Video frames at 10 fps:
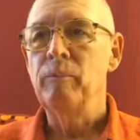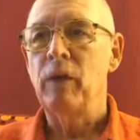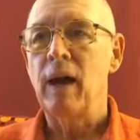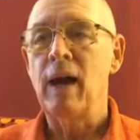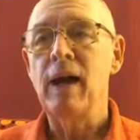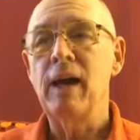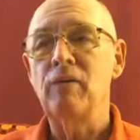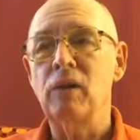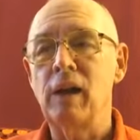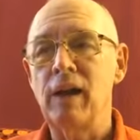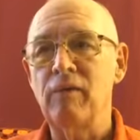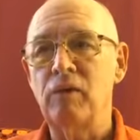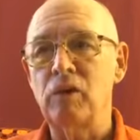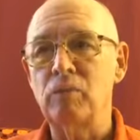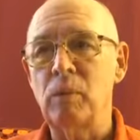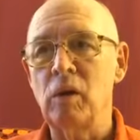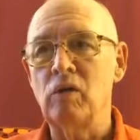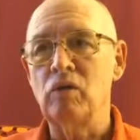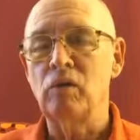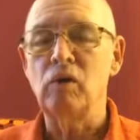I have a life
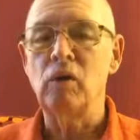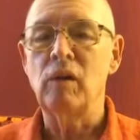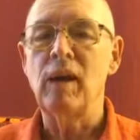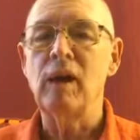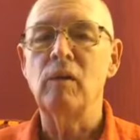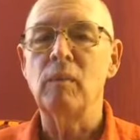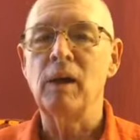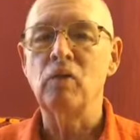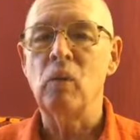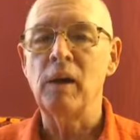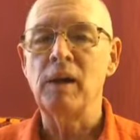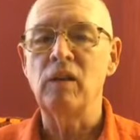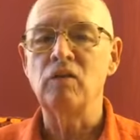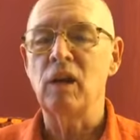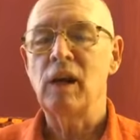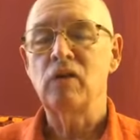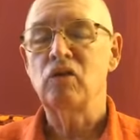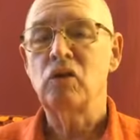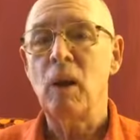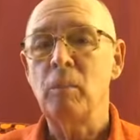experience of doing that in my 20s, and I
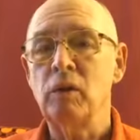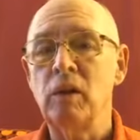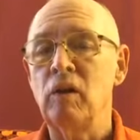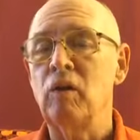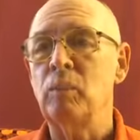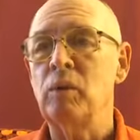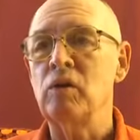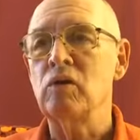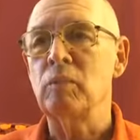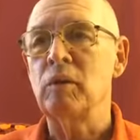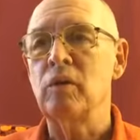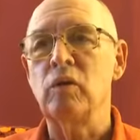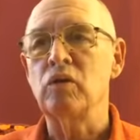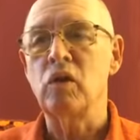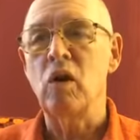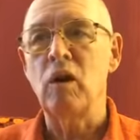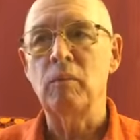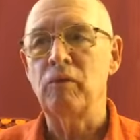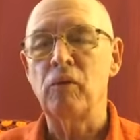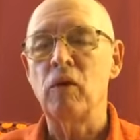stumbled into the principle. It was long
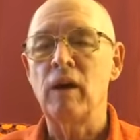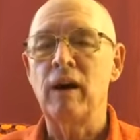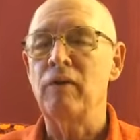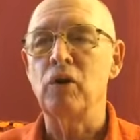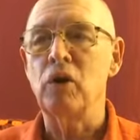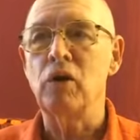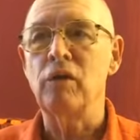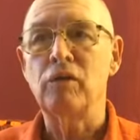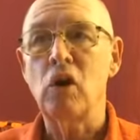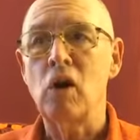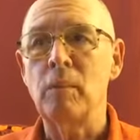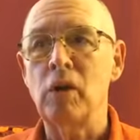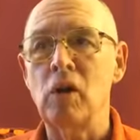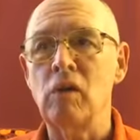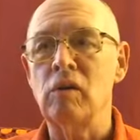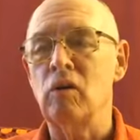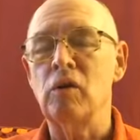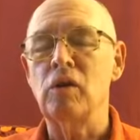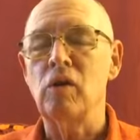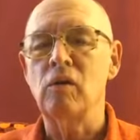before I ever heard of karma yoga
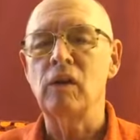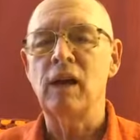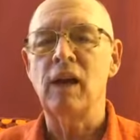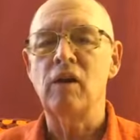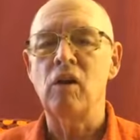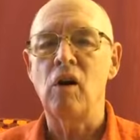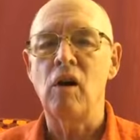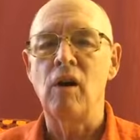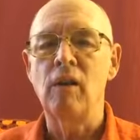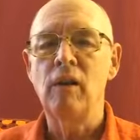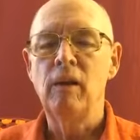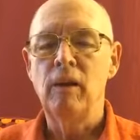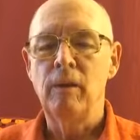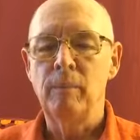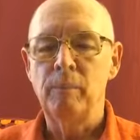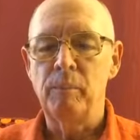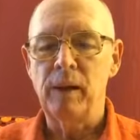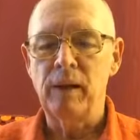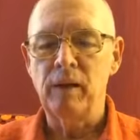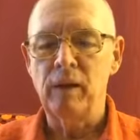or yoga at all.
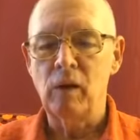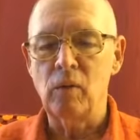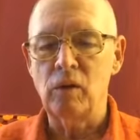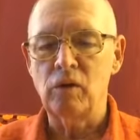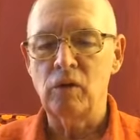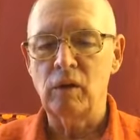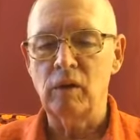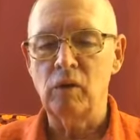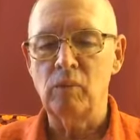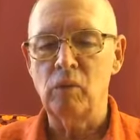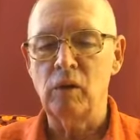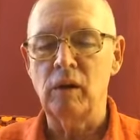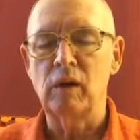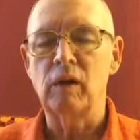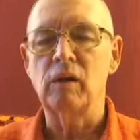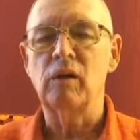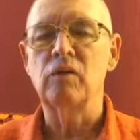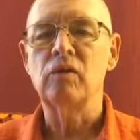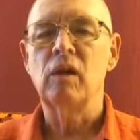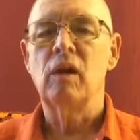But there was, good morning,
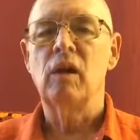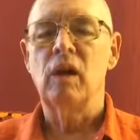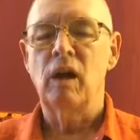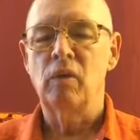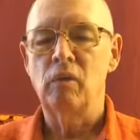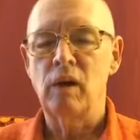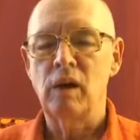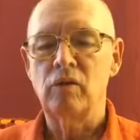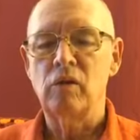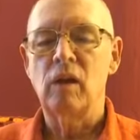Nicholas and Raj.